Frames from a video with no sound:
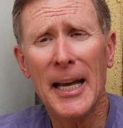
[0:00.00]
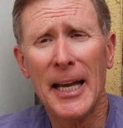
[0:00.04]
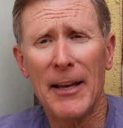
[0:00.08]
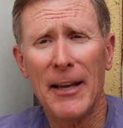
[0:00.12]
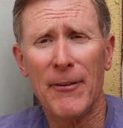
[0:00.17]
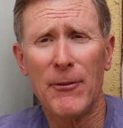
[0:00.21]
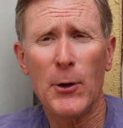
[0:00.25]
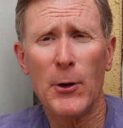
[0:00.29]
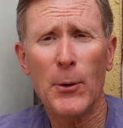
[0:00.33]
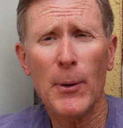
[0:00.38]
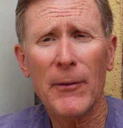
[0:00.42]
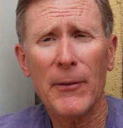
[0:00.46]

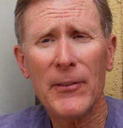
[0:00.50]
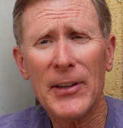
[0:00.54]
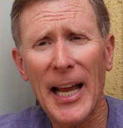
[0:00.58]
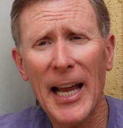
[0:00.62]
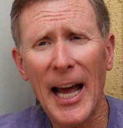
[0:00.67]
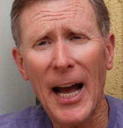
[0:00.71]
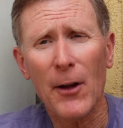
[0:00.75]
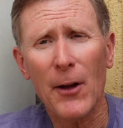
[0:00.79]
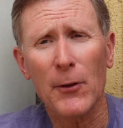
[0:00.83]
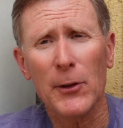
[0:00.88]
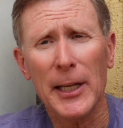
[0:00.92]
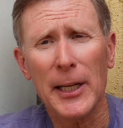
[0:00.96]
If you have an
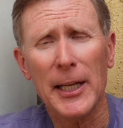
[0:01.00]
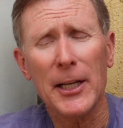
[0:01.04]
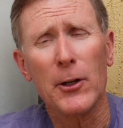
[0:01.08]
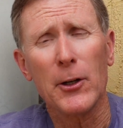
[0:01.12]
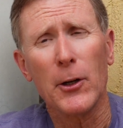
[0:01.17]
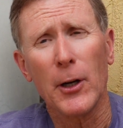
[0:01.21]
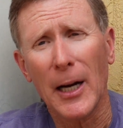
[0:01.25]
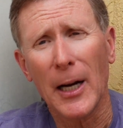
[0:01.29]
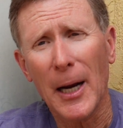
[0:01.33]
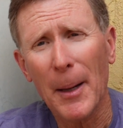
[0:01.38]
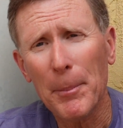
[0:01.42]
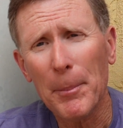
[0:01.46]
outlet
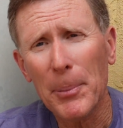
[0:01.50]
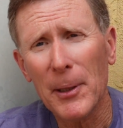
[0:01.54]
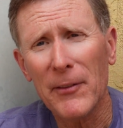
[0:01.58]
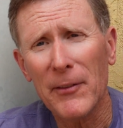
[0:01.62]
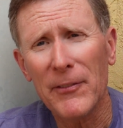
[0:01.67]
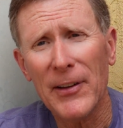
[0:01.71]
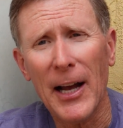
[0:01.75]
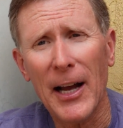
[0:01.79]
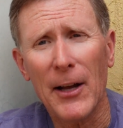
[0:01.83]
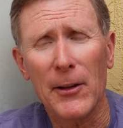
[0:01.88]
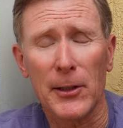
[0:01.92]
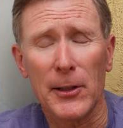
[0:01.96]
or a couple
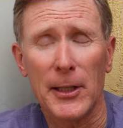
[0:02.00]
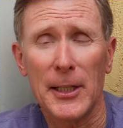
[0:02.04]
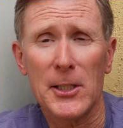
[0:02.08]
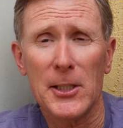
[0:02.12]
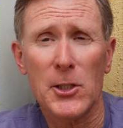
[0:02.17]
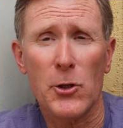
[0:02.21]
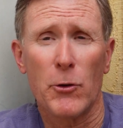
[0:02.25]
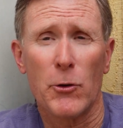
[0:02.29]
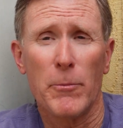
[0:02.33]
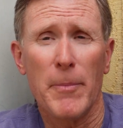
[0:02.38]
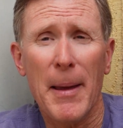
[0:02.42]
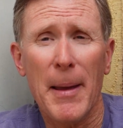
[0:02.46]
of
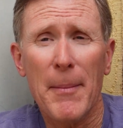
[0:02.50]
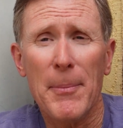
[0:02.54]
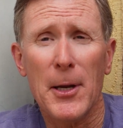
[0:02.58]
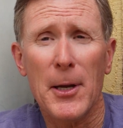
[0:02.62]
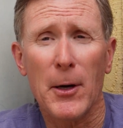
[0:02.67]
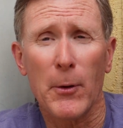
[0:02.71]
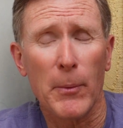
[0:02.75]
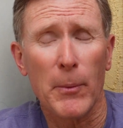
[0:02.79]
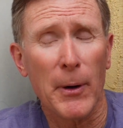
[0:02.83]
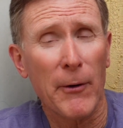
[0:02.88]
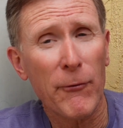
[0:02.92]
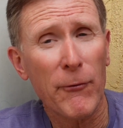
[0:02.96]
outlets or maybe
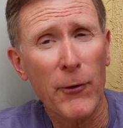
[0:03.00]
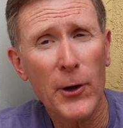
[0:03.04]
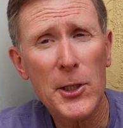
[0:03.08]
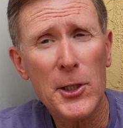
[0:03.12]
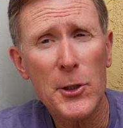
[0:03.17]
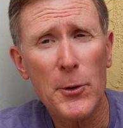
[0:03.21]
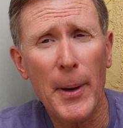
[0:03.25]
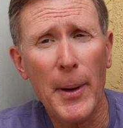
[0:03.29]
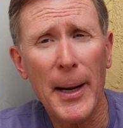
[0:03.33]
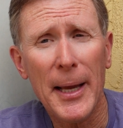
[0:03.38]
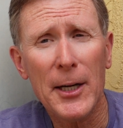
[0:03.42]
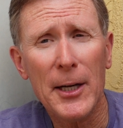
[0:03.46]
a
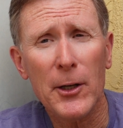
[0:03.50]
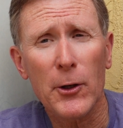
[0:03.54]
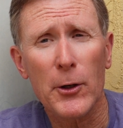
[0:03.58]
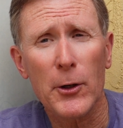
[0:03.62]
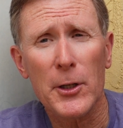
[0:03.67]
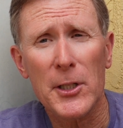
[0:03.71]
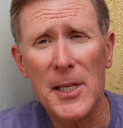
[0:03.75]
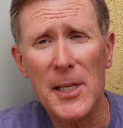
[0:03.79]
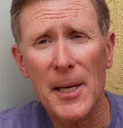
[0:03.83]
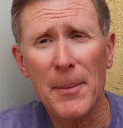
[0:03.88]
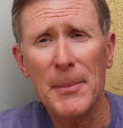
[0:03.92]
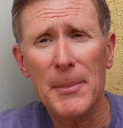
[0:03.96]
refrigerator
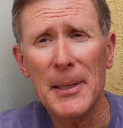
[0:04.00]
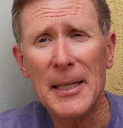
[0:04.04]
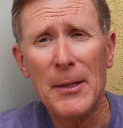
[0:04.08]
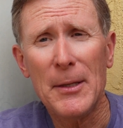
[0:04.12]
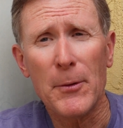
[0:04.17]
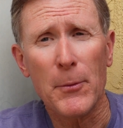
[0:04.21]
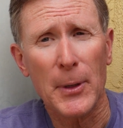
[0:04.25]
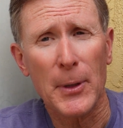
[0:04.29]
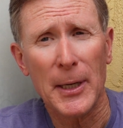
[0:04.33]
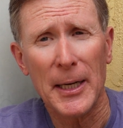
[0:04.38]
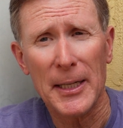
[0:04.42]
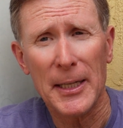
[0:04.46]
or
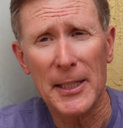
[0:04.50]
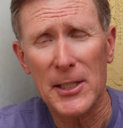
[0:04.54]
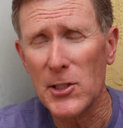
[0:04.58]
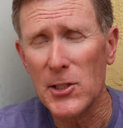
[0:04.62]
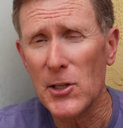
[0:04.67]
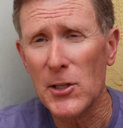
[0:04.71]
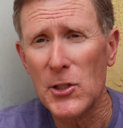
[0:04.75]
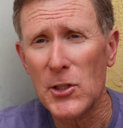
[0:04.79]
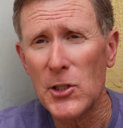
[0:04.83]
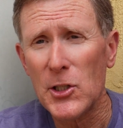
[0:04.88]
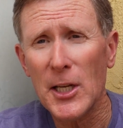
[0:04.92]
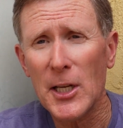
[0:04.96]
something where
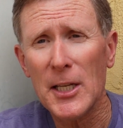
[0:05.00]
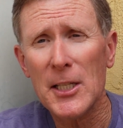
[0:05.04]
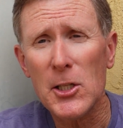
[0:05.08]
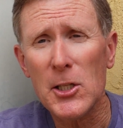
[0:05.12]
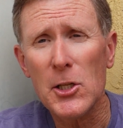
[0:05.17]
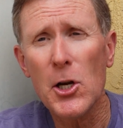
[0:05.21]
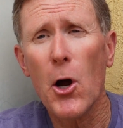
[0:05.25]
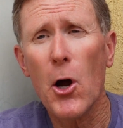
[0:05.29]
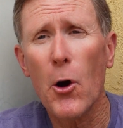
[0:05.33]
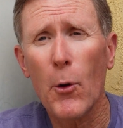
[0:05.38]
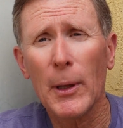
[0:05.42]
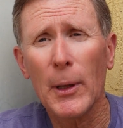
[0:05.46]
it's just
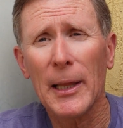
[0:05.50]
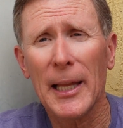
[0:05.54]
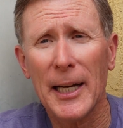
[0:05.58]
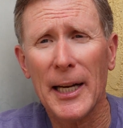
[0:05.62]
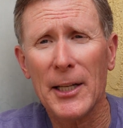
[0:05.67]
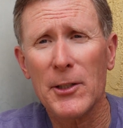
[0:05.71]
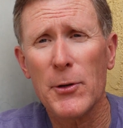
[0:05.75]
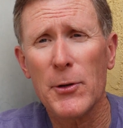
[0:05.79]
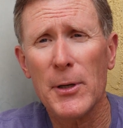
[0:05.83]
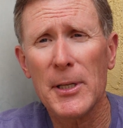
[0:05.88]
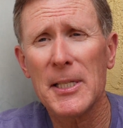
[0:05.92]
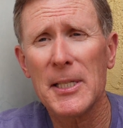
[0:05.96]
no
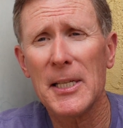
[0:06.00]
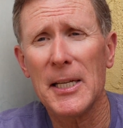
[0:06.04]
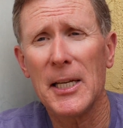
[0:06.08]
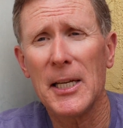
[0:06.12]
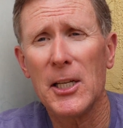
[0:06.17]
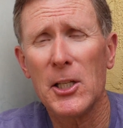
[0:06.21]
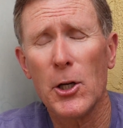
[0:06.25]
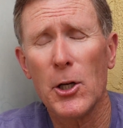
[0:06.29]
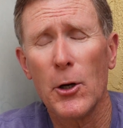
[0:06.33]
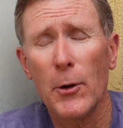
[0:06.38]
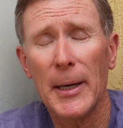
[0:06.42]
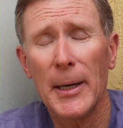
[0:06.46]
electricity
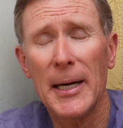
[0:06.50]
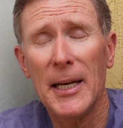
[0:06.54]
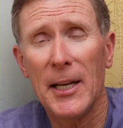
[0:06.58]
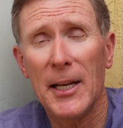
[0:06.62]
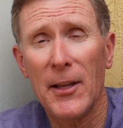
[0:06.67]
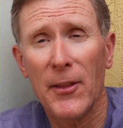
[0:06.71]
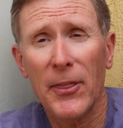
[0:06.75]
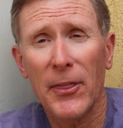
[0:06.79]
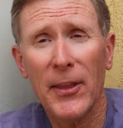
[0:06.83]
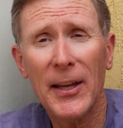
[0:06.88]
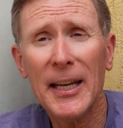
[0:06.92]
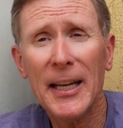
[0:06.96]
to it, you
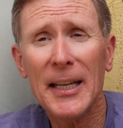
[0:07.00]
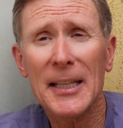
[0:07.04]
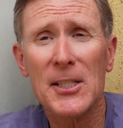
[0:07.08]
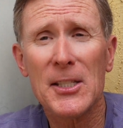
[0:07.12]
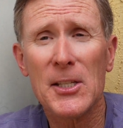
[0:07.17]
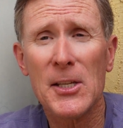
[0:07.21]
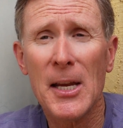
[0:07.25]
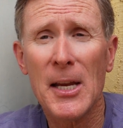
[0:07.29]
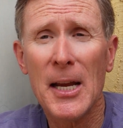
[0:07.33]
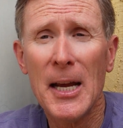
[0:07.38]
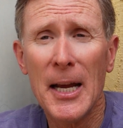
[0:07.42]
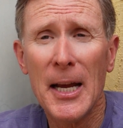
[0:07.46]
think
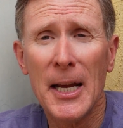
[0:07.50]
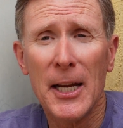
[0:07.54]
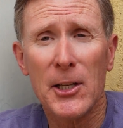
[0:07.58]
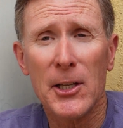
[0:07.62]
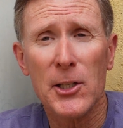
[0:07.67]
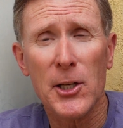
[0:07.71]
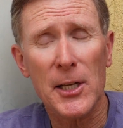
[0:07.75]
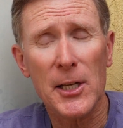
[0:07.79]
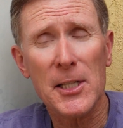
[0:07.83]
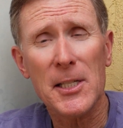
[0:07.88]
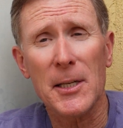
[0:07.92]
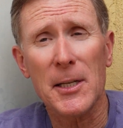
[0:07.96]
it's
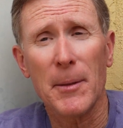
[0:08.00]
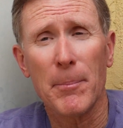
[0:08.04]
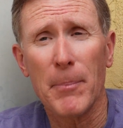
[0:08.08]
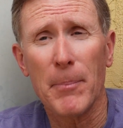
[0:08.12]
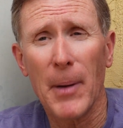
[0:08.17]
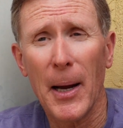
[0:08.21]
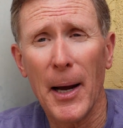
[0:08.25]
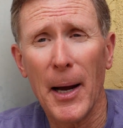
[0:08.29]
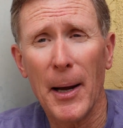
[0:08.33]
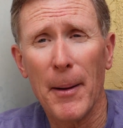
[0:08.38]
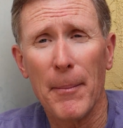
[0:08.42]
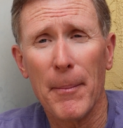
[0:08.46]
just
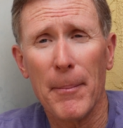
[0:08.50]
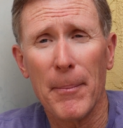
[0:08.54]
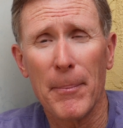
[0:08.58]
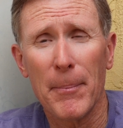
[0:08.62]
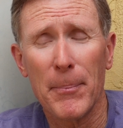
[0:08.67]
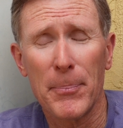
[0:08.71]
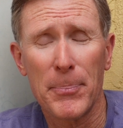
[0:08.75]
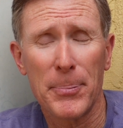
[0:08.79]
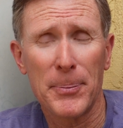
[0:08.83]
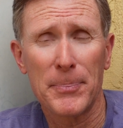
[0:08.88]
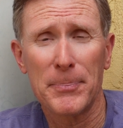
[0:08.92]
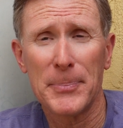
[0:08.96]

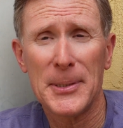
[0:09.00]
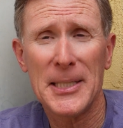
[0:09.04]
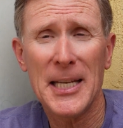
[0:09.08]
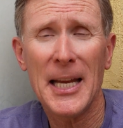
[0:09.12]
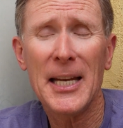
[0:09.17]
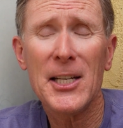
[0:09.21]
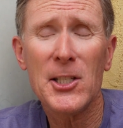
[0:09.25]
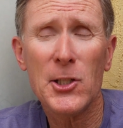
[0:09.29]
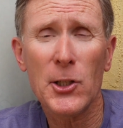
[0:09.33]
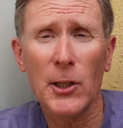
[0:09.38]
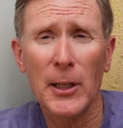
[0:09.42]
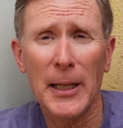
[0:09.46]

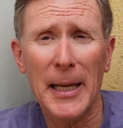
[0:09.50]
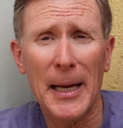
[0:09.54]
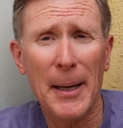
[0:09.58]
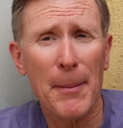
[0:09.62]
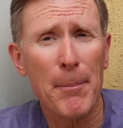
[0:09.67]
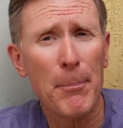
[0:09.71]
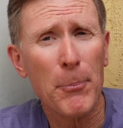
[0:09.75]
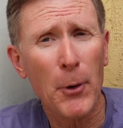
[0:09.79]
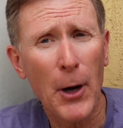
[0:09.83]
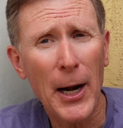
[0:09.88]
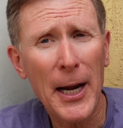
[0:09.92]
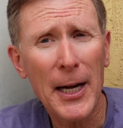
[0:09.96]
potentially a
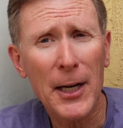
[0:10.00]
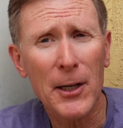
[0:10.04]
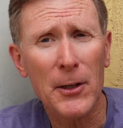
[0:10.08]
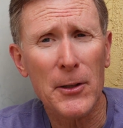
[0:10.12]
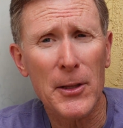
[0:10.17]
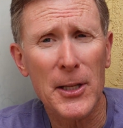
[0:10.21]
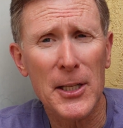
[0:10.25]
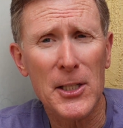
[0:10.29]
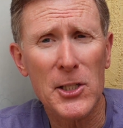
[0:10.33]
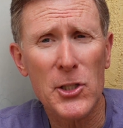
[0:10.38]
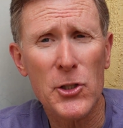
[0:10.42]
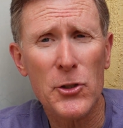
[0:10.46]
breaker
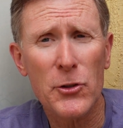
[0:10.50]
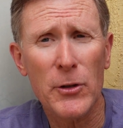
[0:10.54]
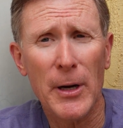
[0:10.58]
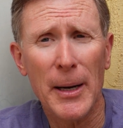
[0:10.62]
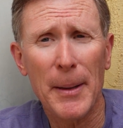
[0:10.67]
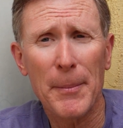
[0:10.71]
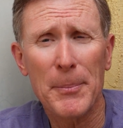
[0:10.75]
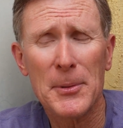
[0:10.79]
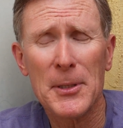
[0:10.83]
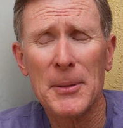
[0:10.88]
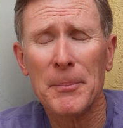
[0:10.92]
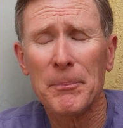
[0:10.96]
that's
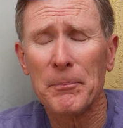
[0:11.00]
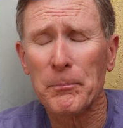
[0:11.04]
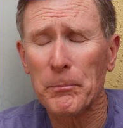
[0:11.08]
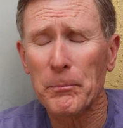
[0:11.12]
tripped,